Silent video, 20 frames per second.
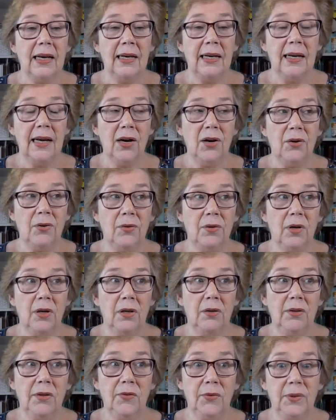Now,
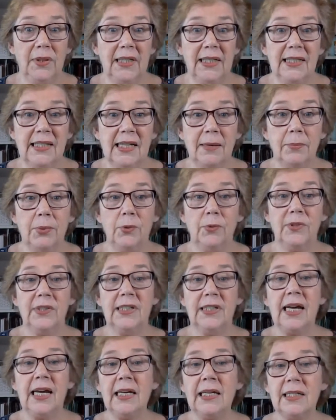I'll give you an example.
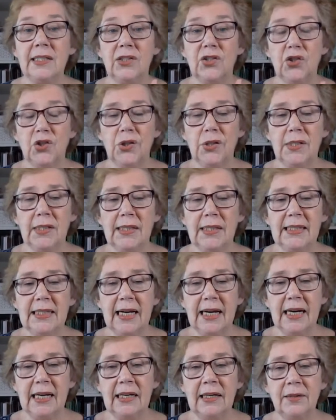Today is
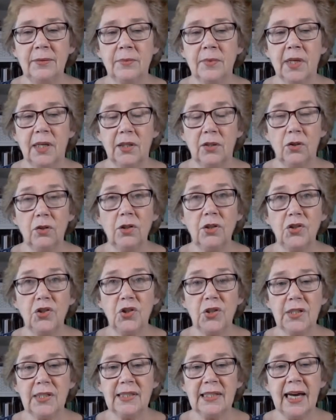Tuesday, and on a
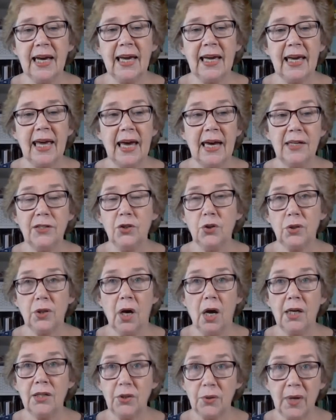Tuesday, I
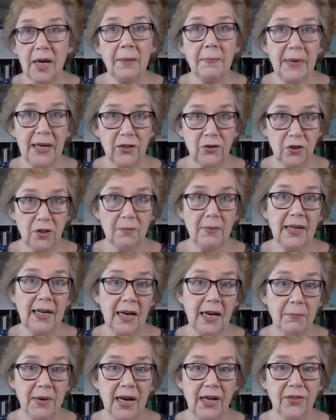do our bedroom and
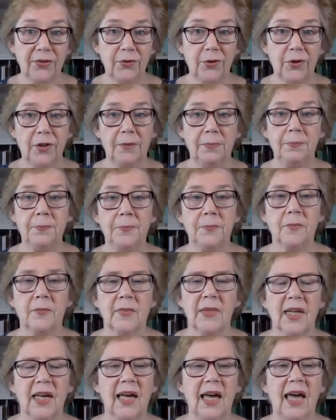our bathroom,
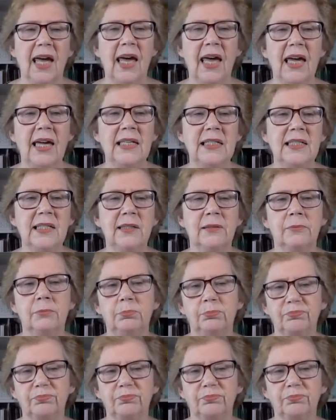and